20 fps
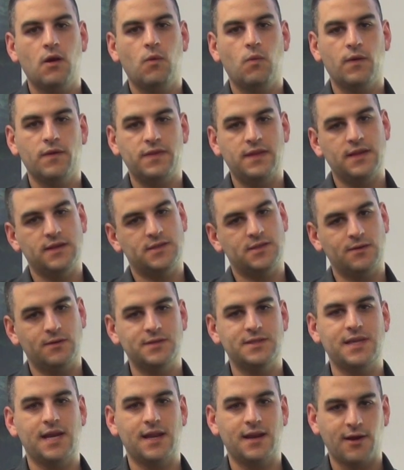with the
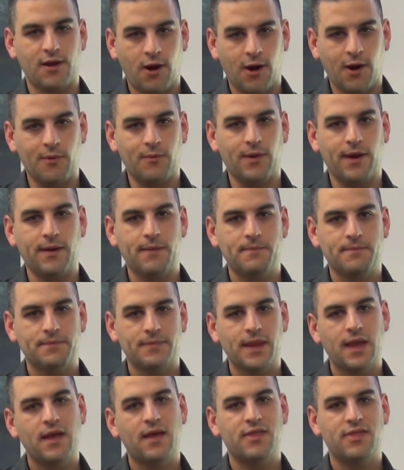associated hardware.
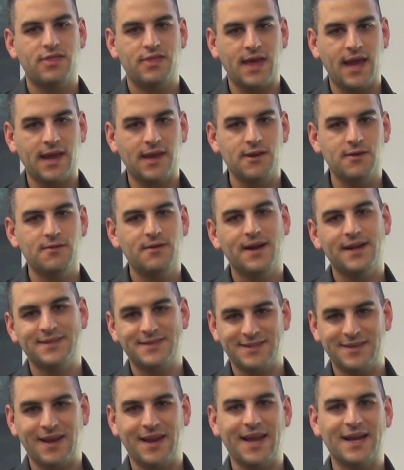Thank you, and
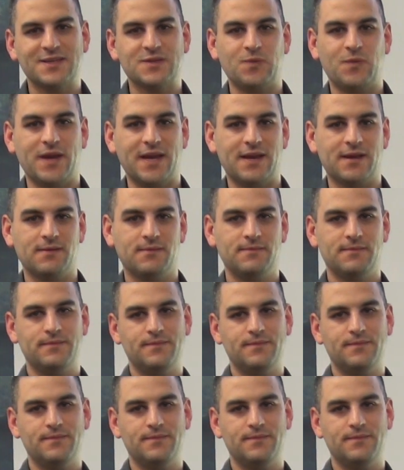see you next week.